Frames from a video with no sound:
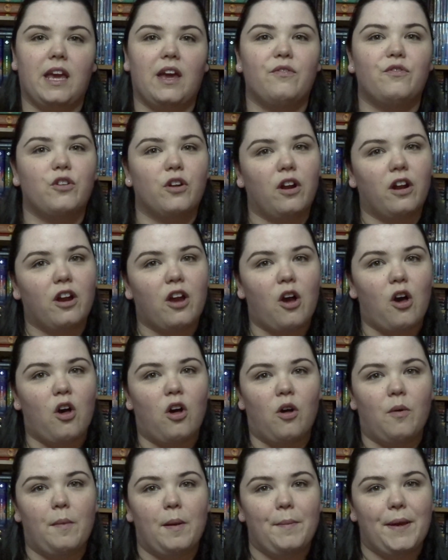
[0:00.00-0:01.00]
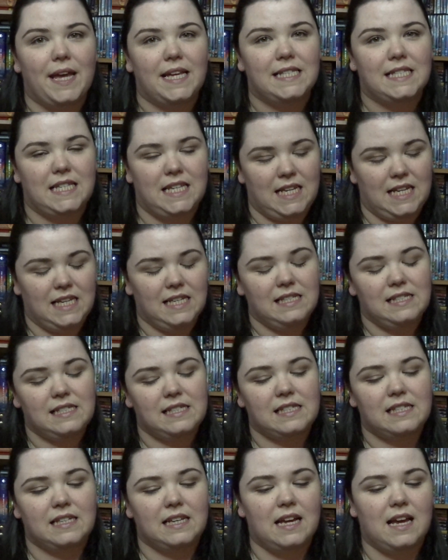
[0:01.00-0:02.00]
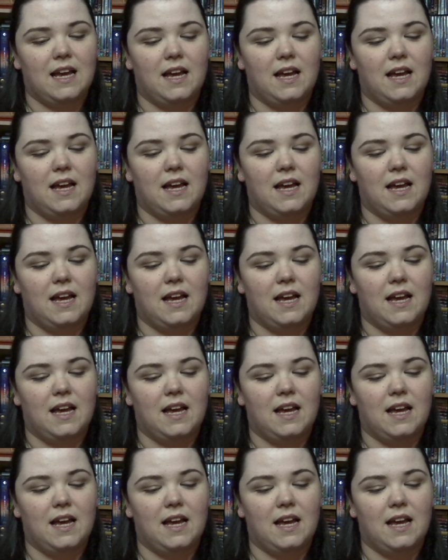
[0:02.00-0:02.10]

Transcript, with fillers: after I call my besties,